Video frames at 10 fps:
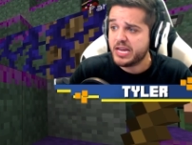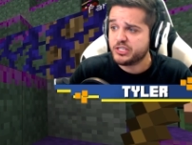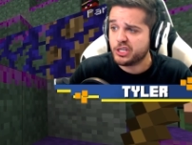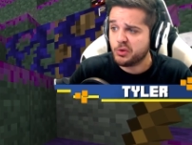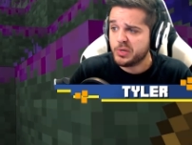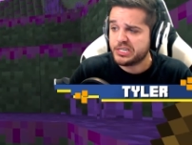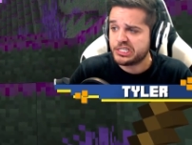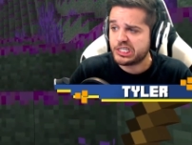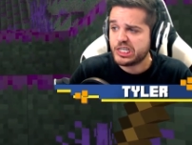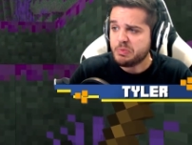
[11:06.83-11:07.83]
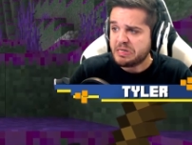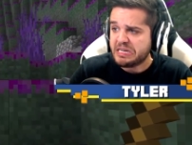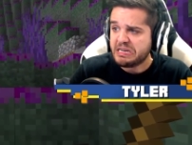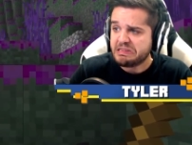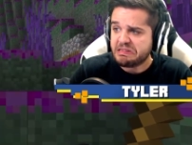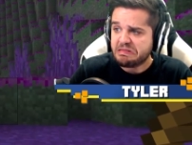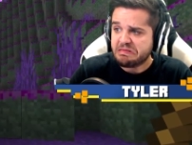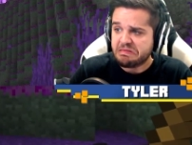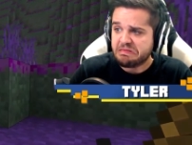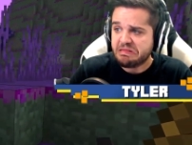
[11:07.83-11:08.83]
so that we can sleep in case
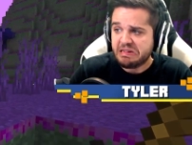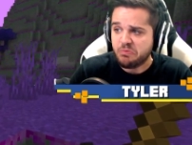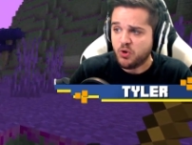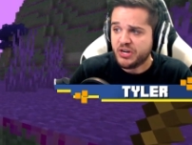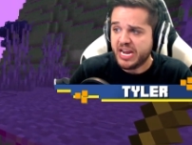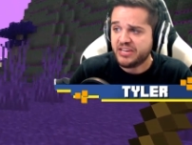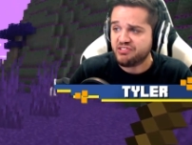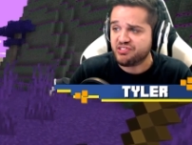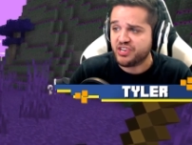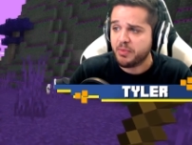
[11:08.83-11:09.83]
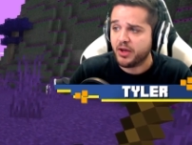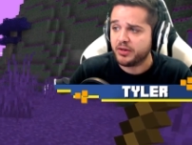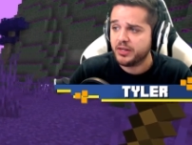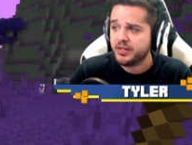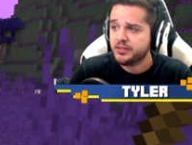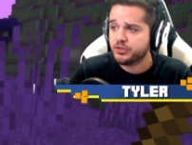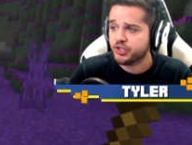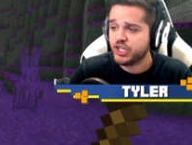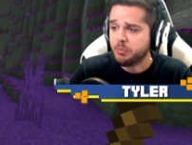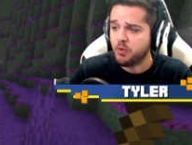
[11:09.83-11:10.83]
uh, any more Nashes come out. There's a
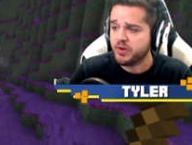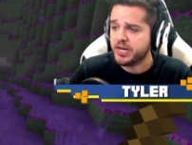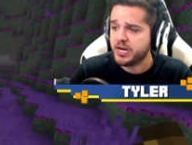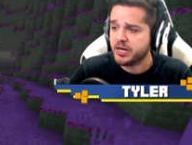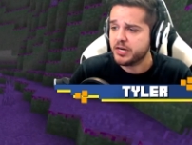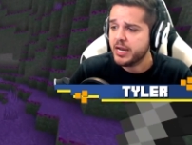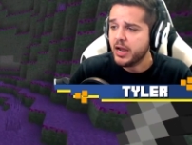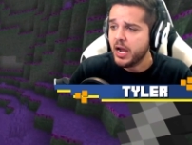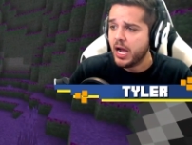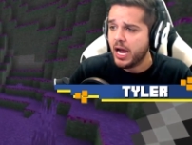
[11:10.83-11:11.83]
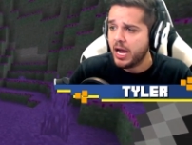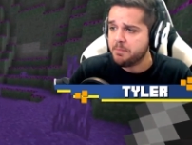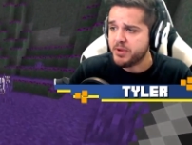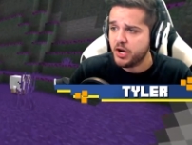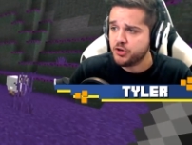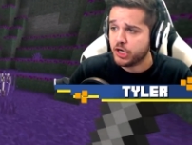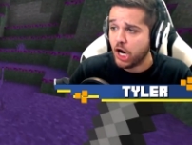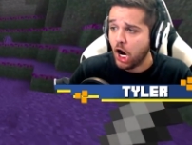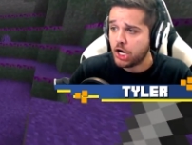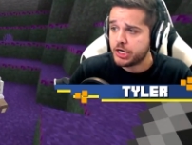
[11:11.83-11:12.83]
sheep over okay. here. Uh, be on your
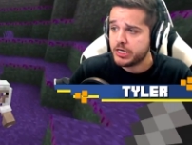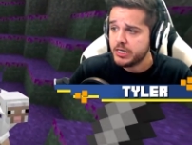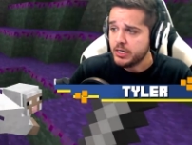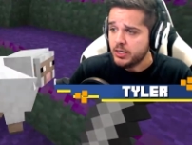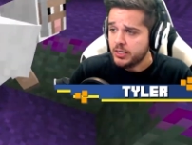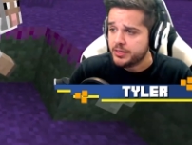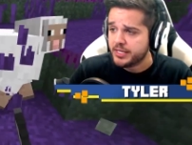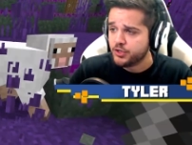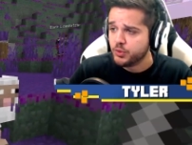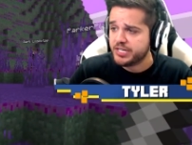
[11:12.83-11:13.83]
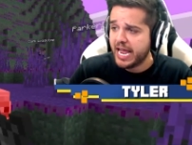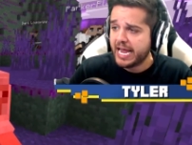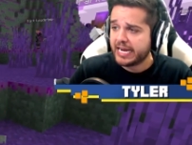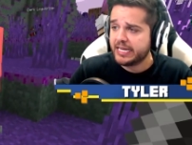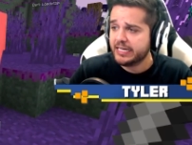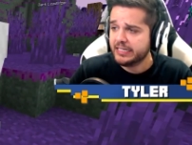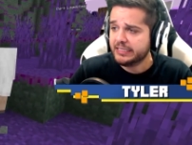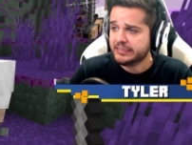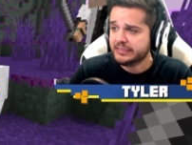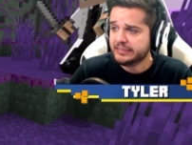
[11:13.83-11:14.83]
guard. They do attack. Yeah,
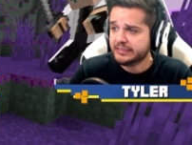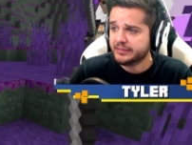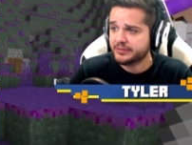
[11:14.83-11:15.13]
they attack